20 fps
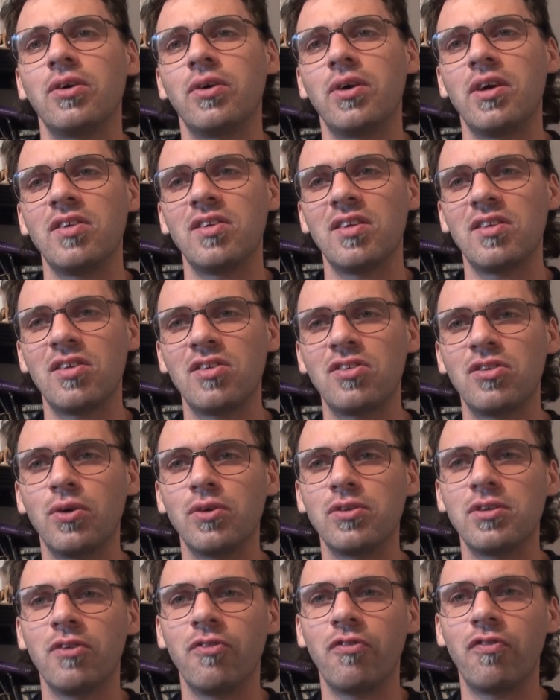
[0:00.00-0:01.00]
noise as a
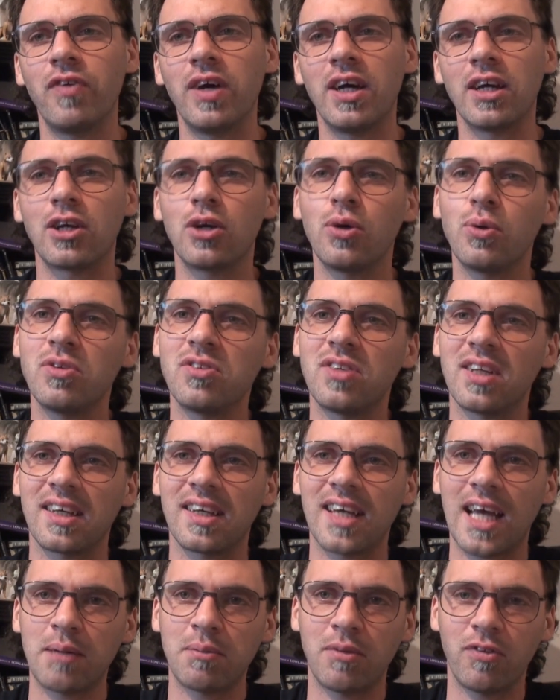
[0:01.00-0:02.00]
sort of acoustic
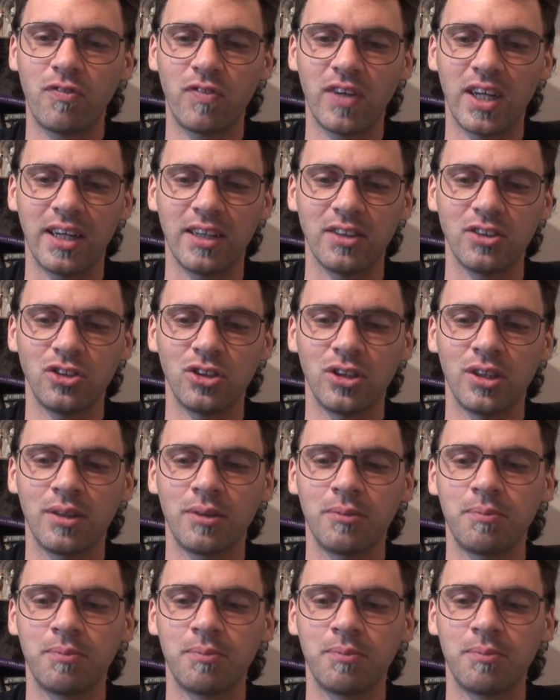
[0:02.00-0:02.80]
camouflage.